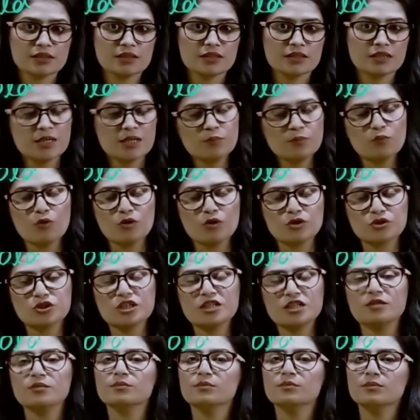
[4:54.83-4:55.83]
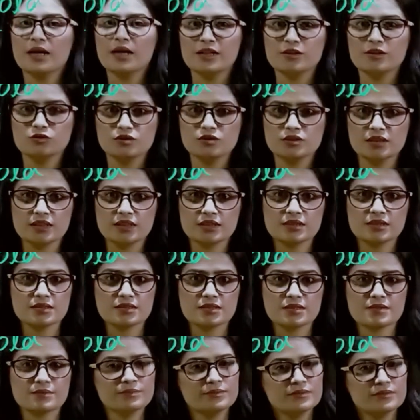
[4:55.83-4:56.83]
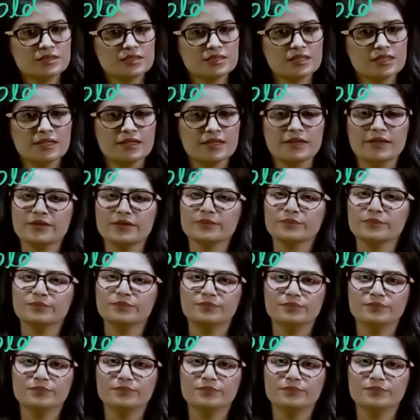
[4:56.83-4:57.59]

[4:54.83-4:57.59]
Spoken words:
Keep watching Biology Nexus. Take care.